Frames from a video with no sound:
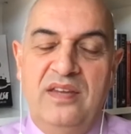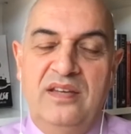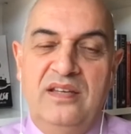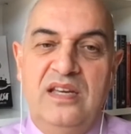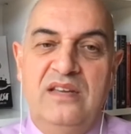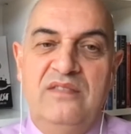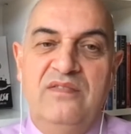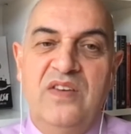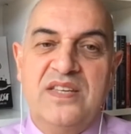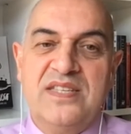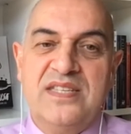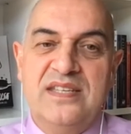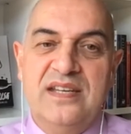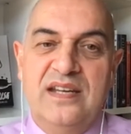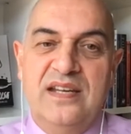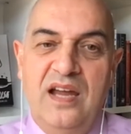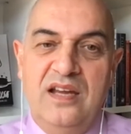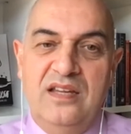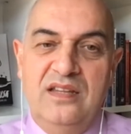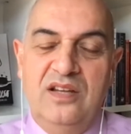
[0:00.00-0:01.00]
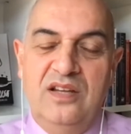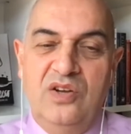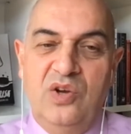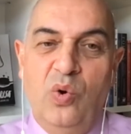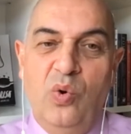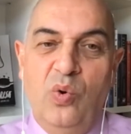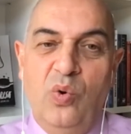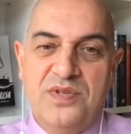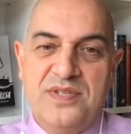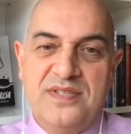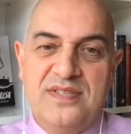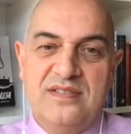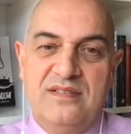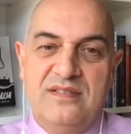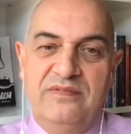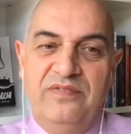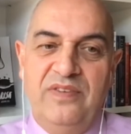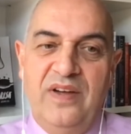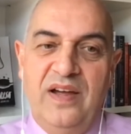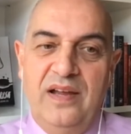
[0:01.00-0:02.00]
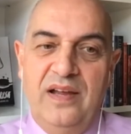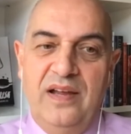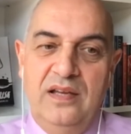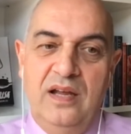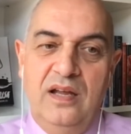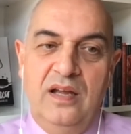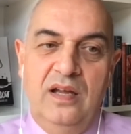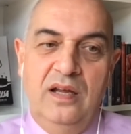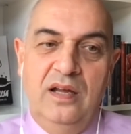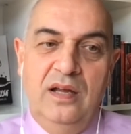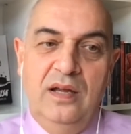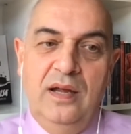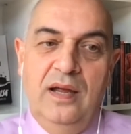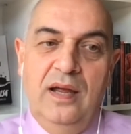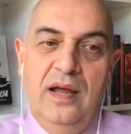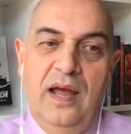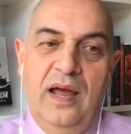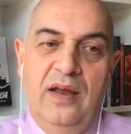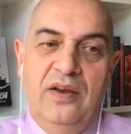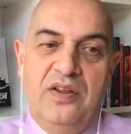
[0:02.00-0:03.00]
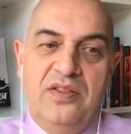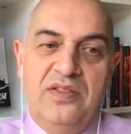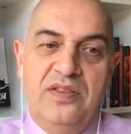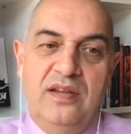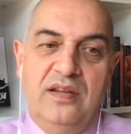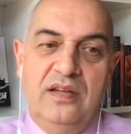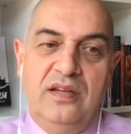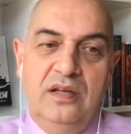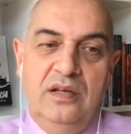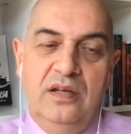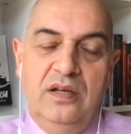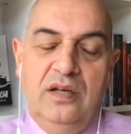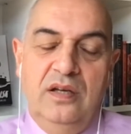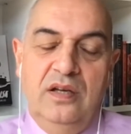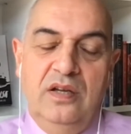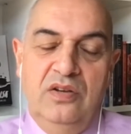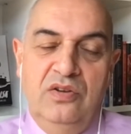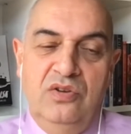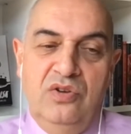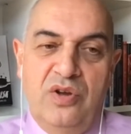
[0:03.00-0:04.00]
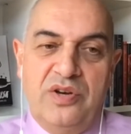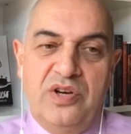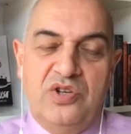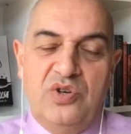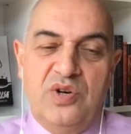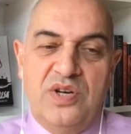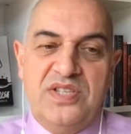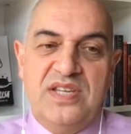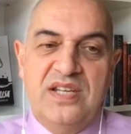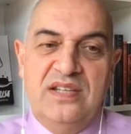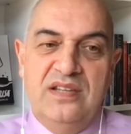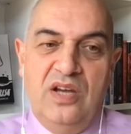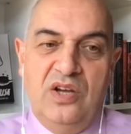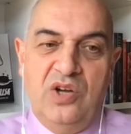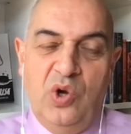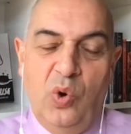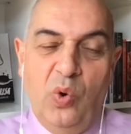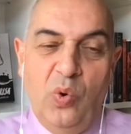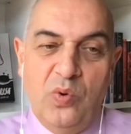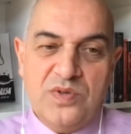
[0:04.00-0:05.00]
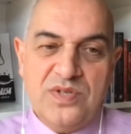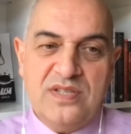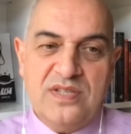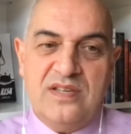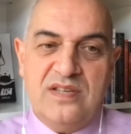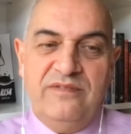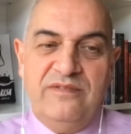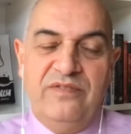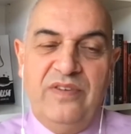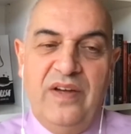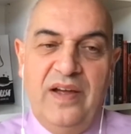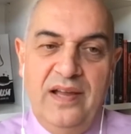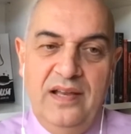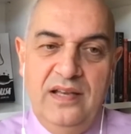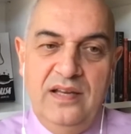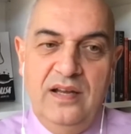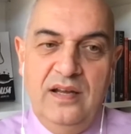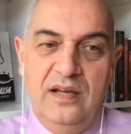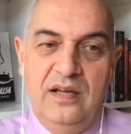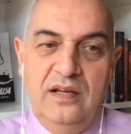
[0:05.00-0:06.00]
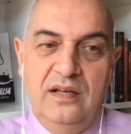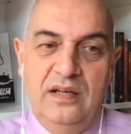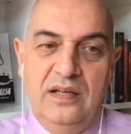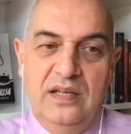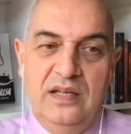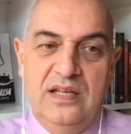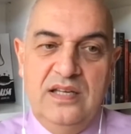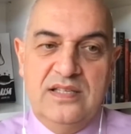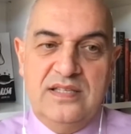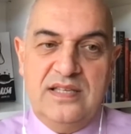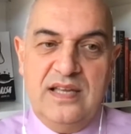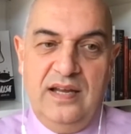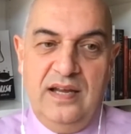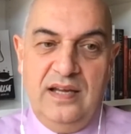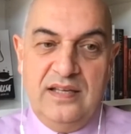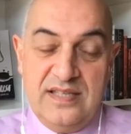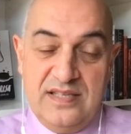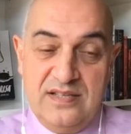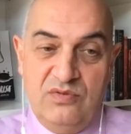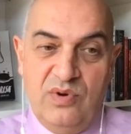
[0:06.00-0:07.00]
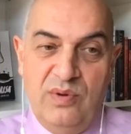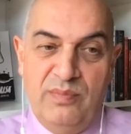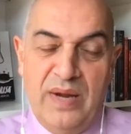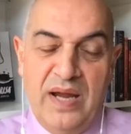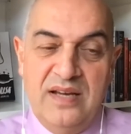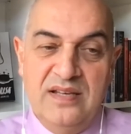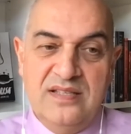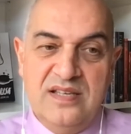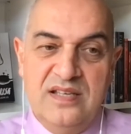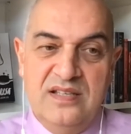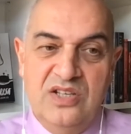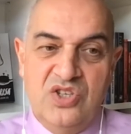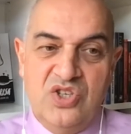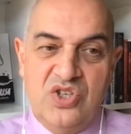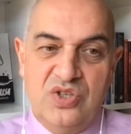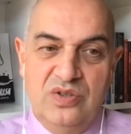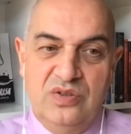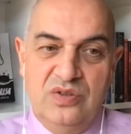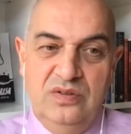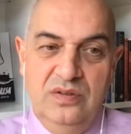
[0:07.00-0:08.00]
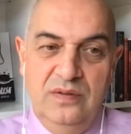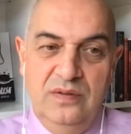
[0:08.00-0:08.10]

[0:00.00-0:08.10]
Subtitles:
investigate the causes of failure. And I think not addressing the causes of failure remains an issue,